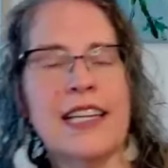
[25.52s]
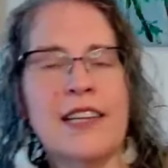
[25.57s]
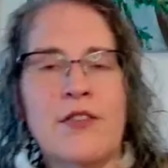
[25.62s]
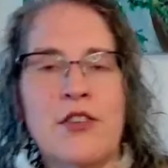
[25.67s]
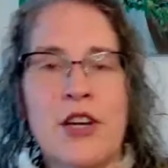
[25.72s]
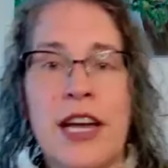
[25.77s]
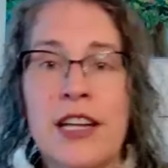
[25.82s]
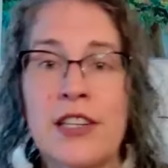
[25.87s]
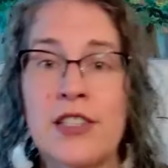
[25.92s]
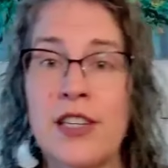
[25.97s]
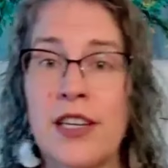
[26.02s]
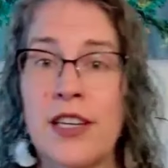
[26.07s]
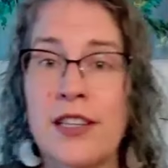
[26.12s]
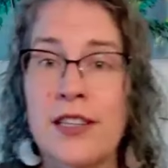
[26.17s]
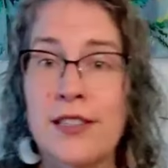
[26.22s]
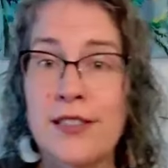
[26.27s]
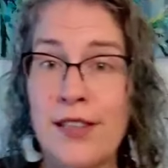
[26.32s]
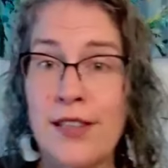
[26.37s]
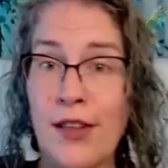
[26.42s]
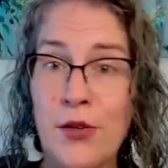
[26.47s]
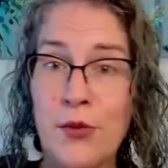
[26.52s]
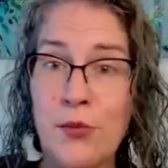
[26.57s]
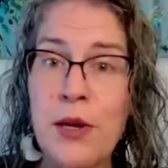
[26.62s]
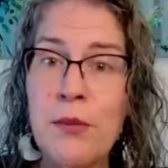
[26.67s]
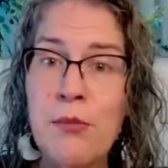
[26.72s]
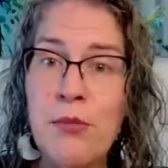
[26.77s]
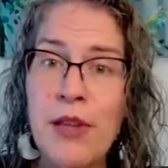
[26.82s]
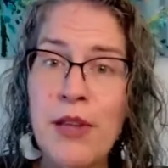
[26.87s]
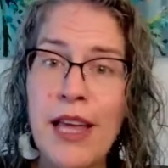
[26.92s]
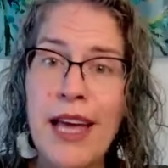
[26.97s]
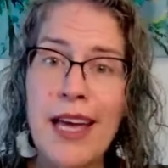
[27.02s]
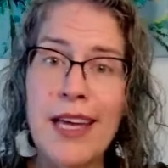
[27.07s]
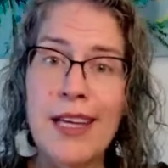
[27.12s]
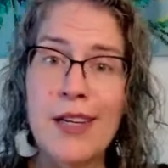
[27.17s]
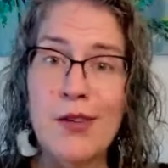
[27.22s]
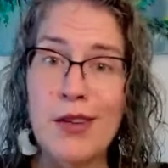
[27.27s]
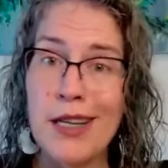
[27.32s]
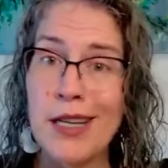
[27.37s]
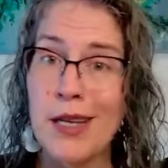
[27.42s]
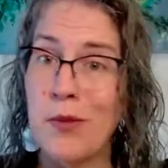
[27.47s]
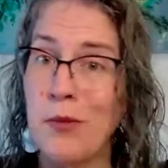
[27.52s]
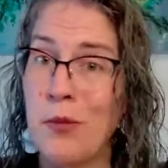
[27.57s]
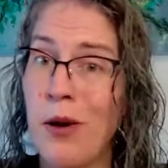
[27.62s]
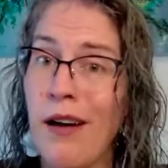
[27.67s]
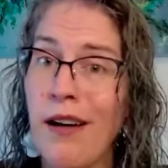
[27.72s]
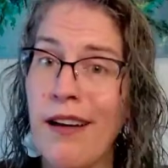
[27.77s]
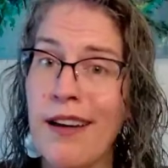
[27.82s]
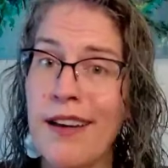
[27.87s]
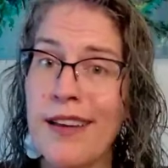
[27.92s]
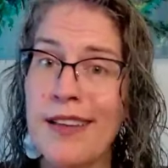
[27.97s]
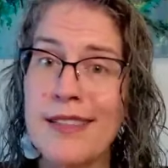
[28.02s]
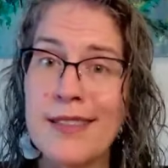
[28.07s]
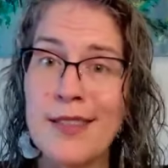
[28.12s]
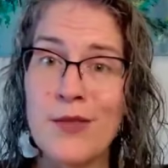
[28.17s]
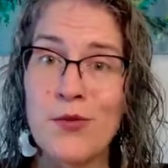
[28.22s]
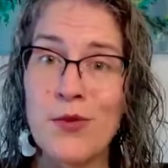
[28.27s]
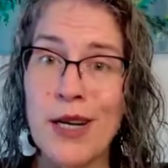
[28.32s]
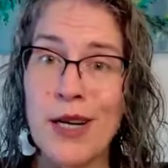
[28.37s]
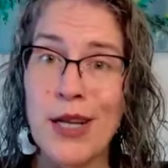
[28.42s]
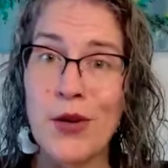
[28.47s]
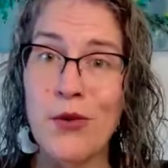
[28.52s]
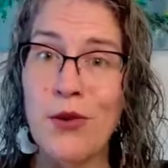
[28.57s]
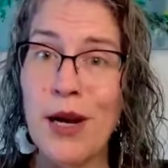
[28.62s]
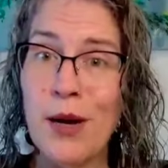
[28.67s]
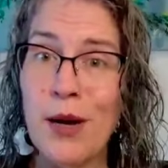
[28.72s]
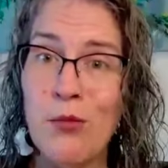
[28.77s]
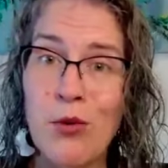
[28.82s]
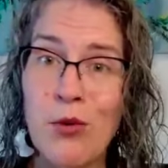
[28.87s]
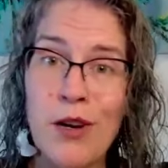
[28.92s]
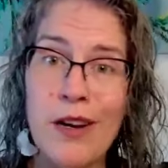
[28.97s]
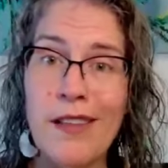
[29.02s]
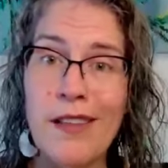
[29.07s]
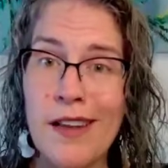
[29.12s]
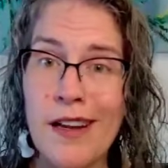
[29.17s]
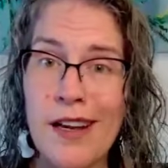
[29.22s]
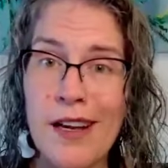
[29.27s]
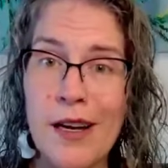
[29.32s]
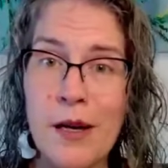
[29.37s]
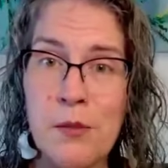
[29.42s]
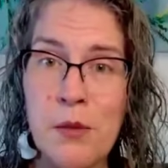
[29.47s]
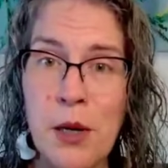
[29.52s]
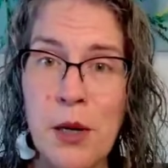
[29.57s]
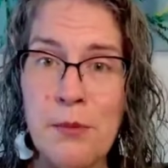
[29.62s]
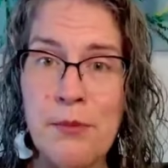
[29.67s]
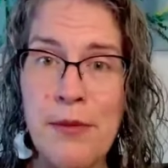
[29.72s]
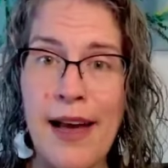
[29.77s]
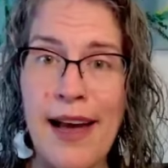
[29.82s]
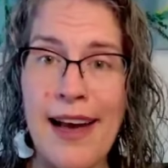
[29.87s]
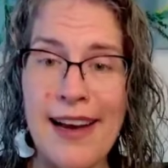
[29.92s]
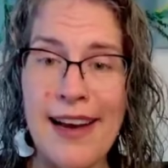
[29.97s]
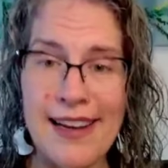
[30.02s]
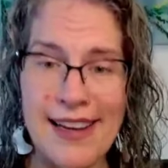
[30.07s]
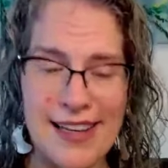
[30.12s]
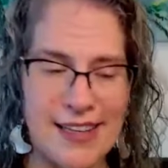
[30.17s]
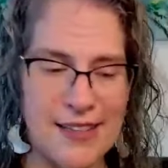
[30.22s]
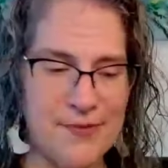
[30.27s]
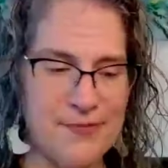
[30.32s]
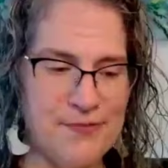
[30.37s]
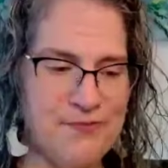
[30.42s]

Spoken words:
And if you're catching us on the replay, you can hit pause and run and grab one and then come on back.